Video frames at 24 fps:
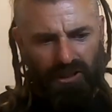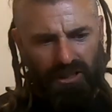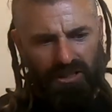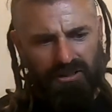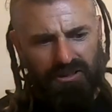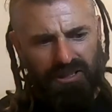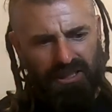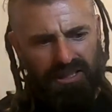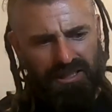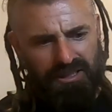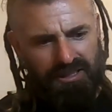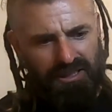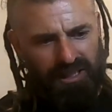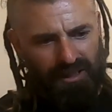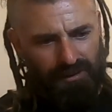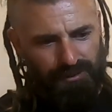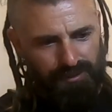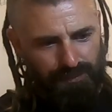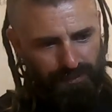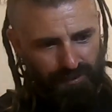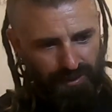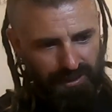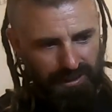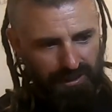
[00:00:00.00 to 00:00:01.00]
The detail's
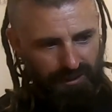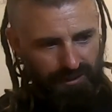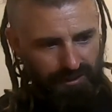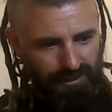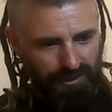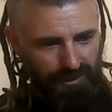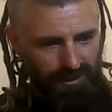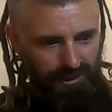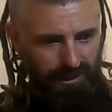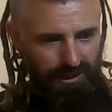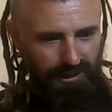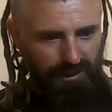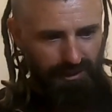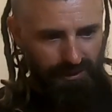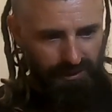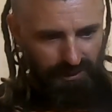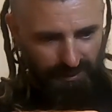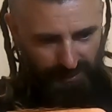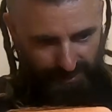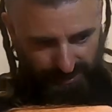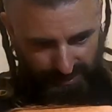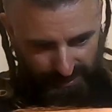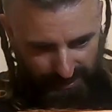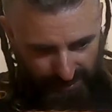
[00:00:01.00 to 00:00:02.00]
pretty good.
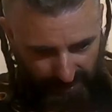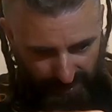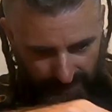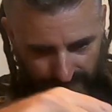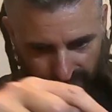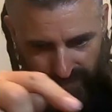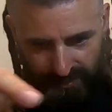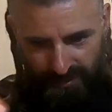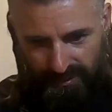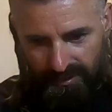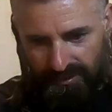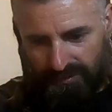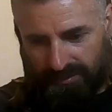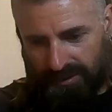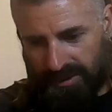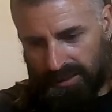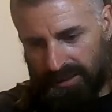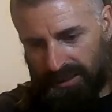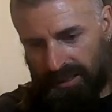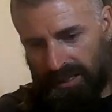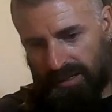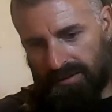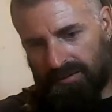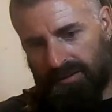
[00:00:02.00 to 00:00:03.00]
You can see them through the
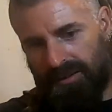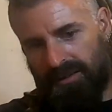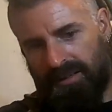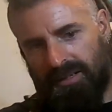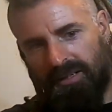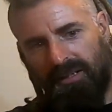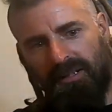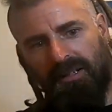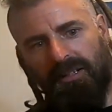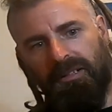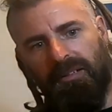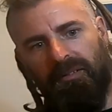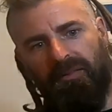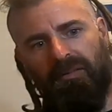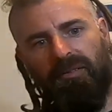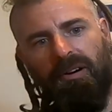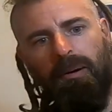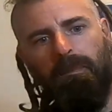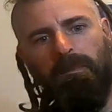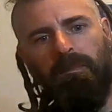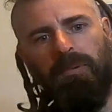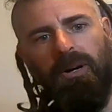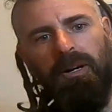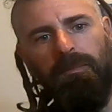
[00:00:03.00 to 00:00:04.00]
window. The
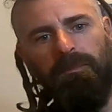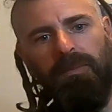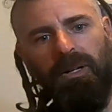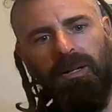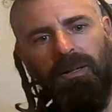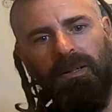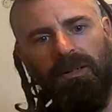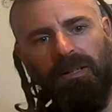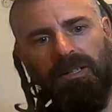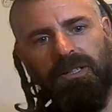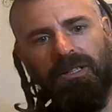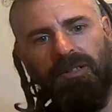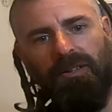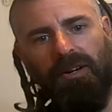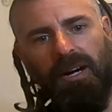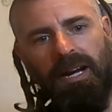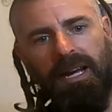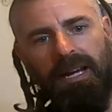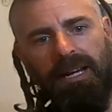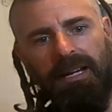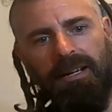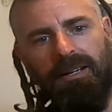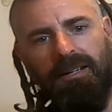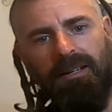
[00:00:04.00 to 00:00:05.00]
front bumper looks
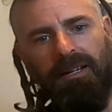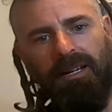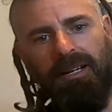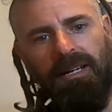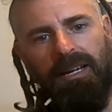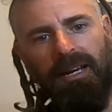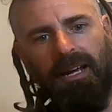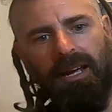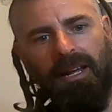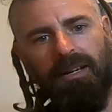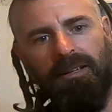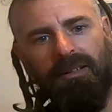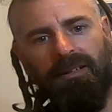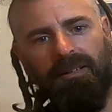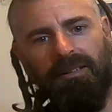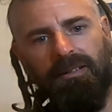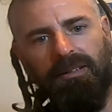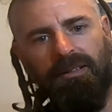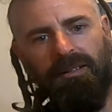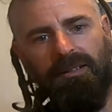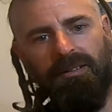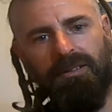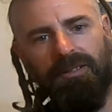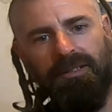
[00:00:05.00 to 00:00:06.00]
great. Again,
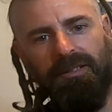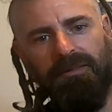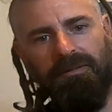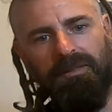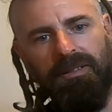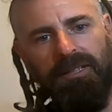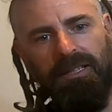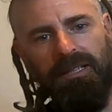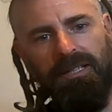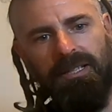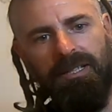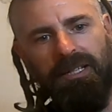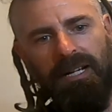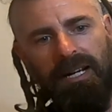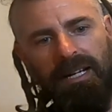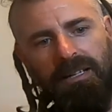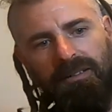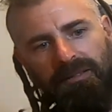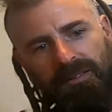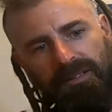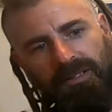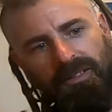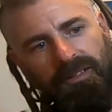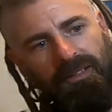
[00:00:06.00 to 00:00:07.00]
you've got some D
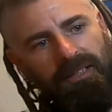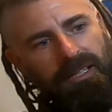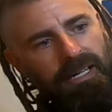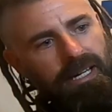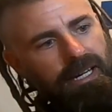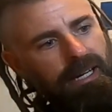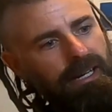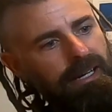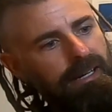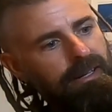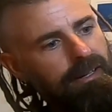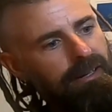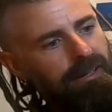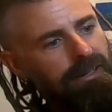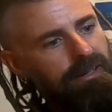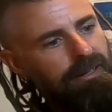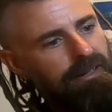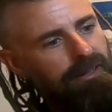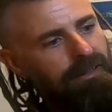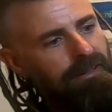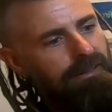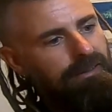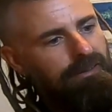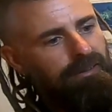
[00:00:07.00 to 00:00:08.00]
shackles on there.
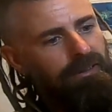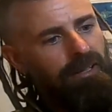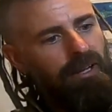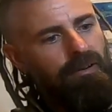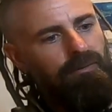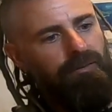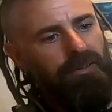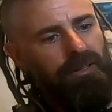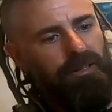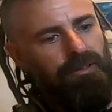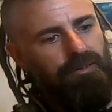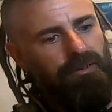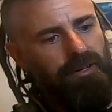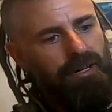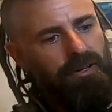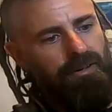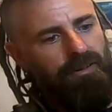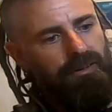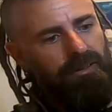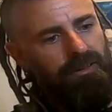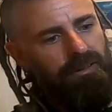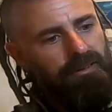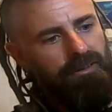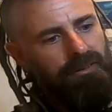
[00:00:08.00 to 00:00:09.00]
Love the
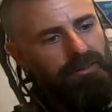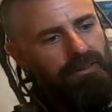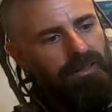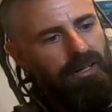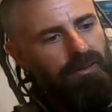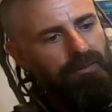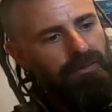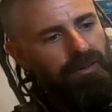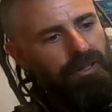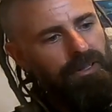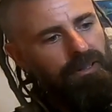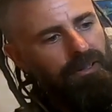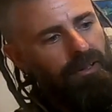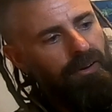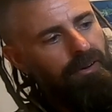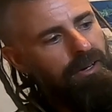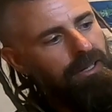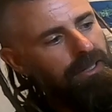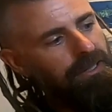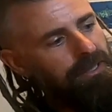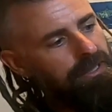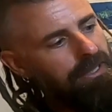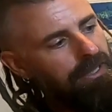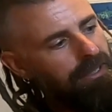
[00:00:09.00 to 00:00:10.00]
grille, love the
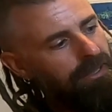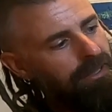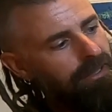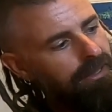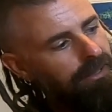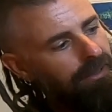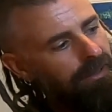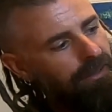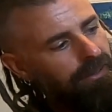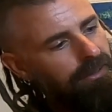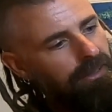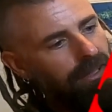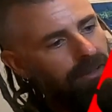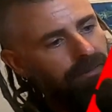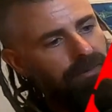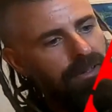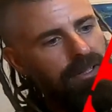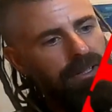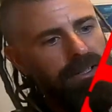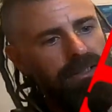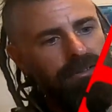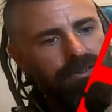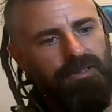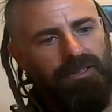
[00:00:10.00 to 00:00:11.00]
lights. I love
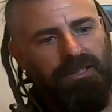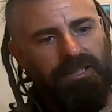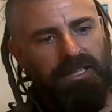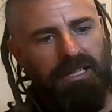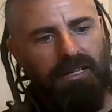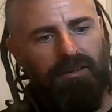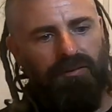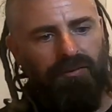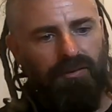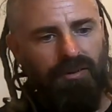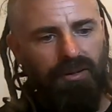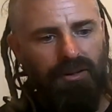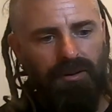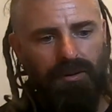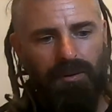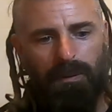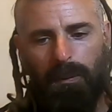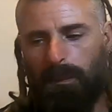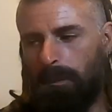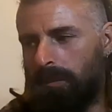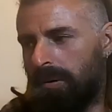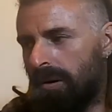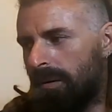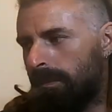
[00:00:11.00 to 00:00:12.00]
the little see-through
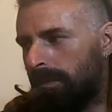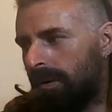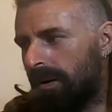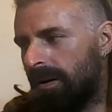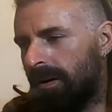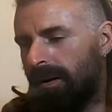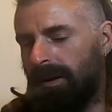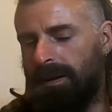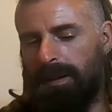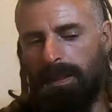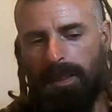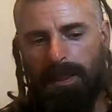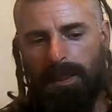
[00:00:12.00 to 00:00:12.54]
proper